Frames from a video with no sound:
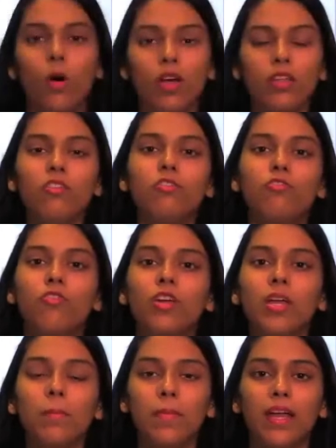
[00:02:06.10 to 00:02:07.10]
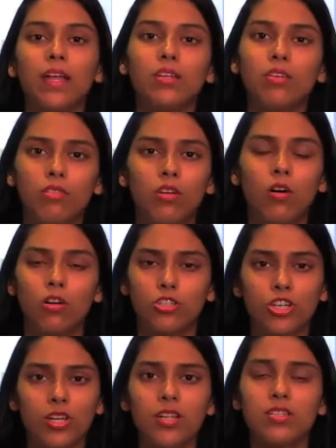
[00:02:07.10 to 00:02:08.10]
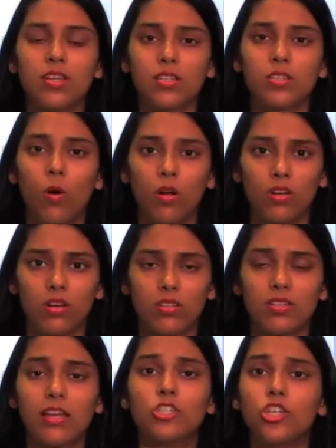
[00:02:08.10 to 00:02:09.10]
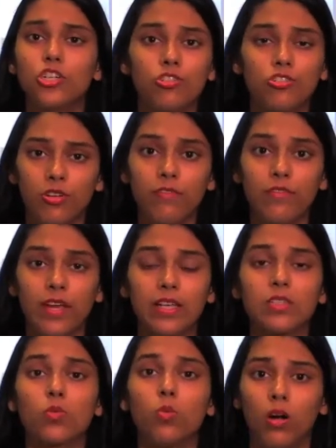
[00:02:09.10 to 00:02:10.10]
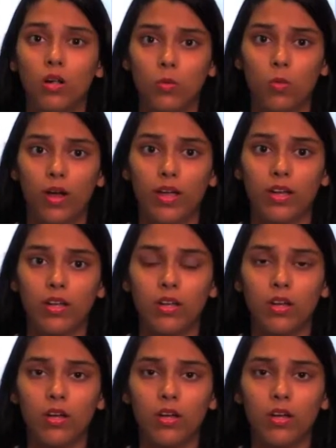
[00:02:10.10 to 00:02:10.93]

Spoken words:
what are the three main neurological disorders that children face worldwide?